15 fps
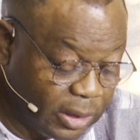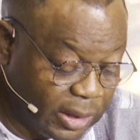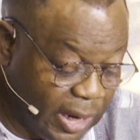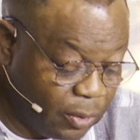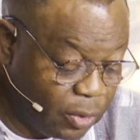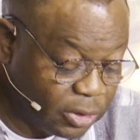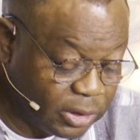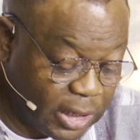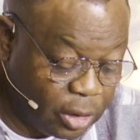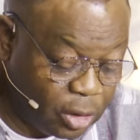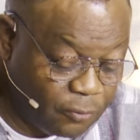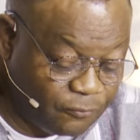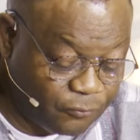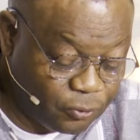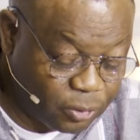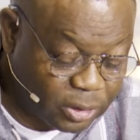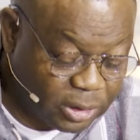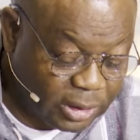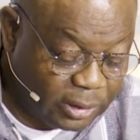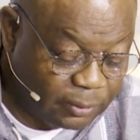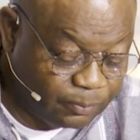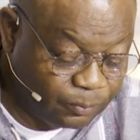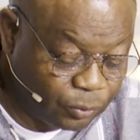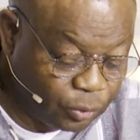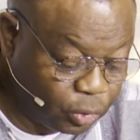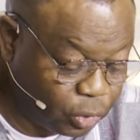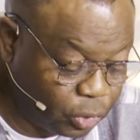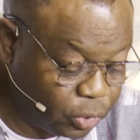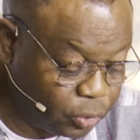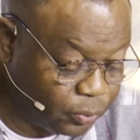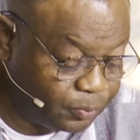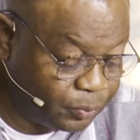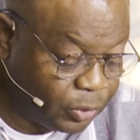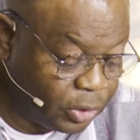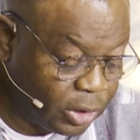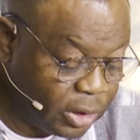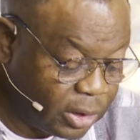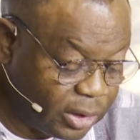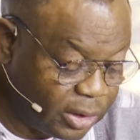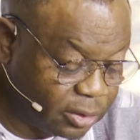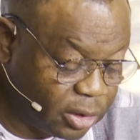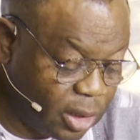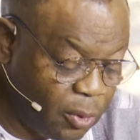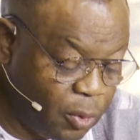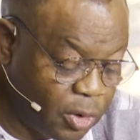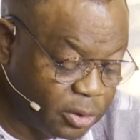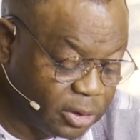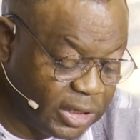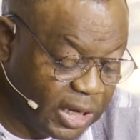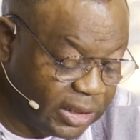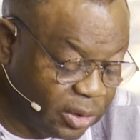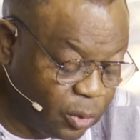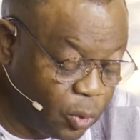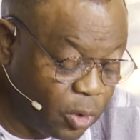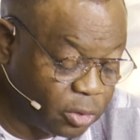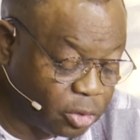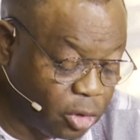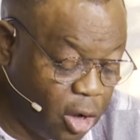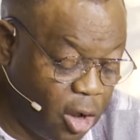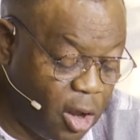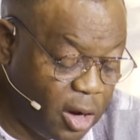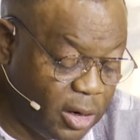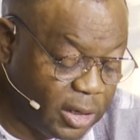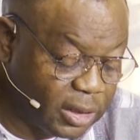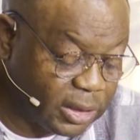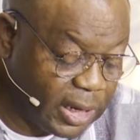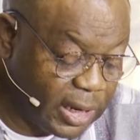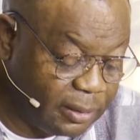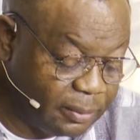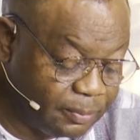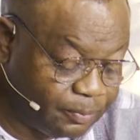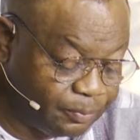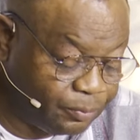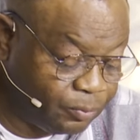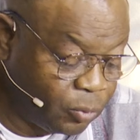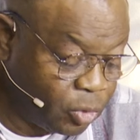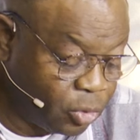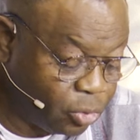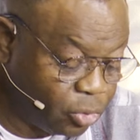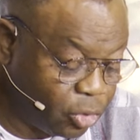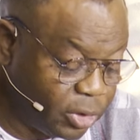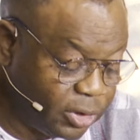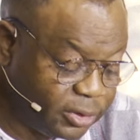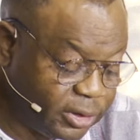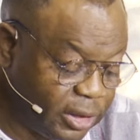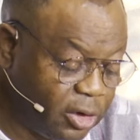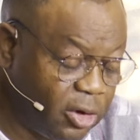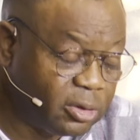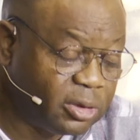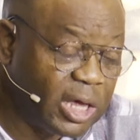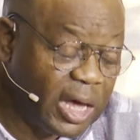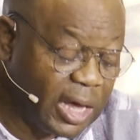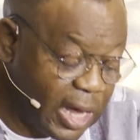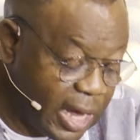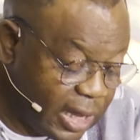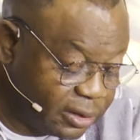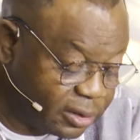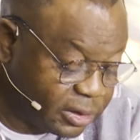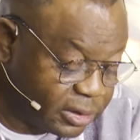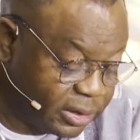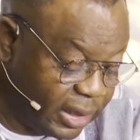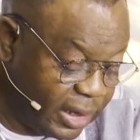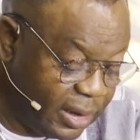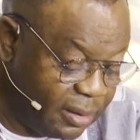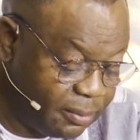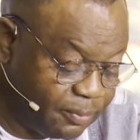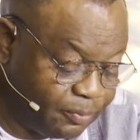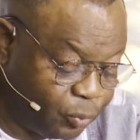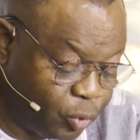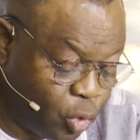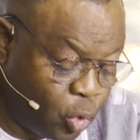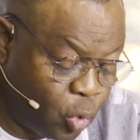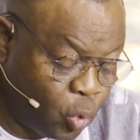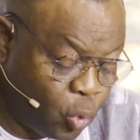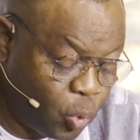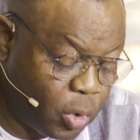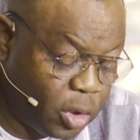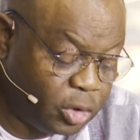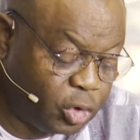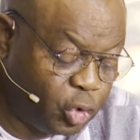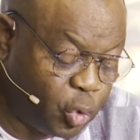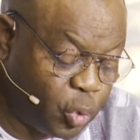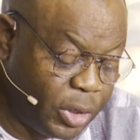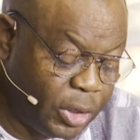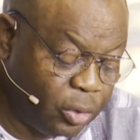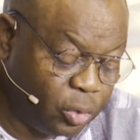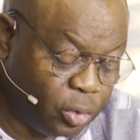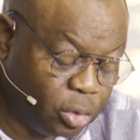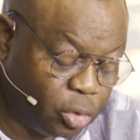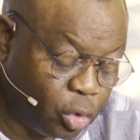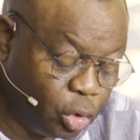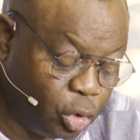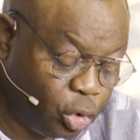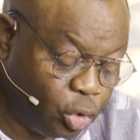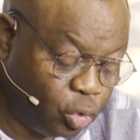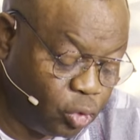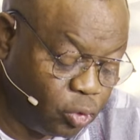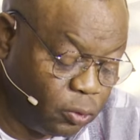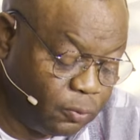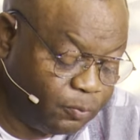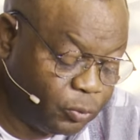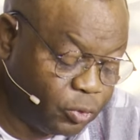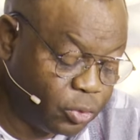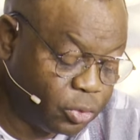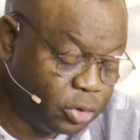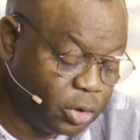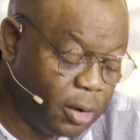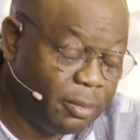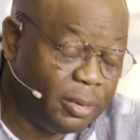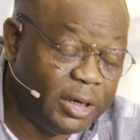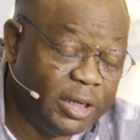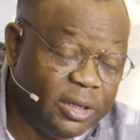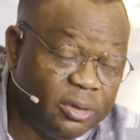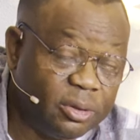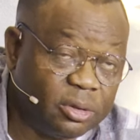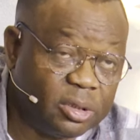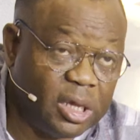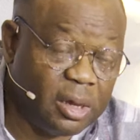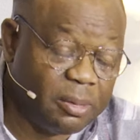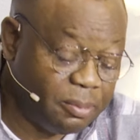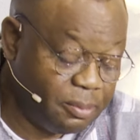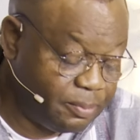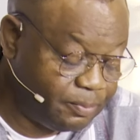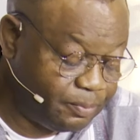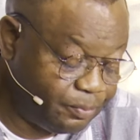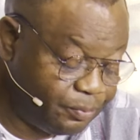That was an awful thing to do. The storm was getting worse all the time. So the sailors asked him, What should we do to you to stop the storm?